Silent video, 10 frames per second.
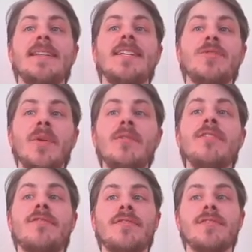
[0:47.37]
it
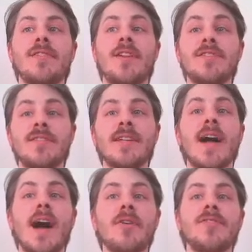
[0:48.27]
rarely focused on answering
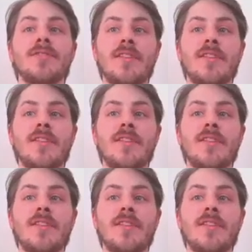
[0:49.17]
how does